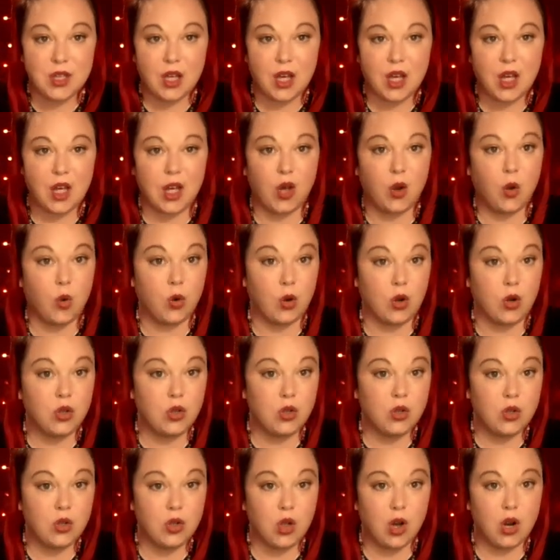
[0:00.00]

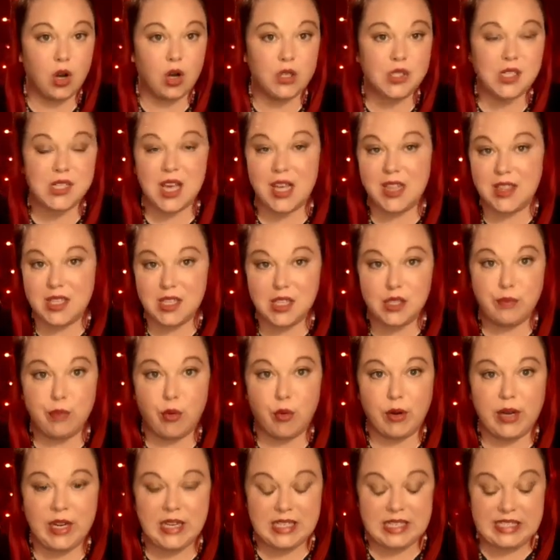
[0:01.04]
oracle cards at this
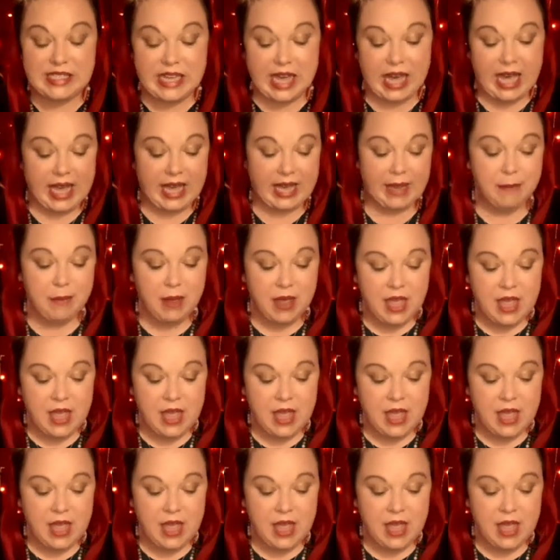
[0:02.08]
point in time,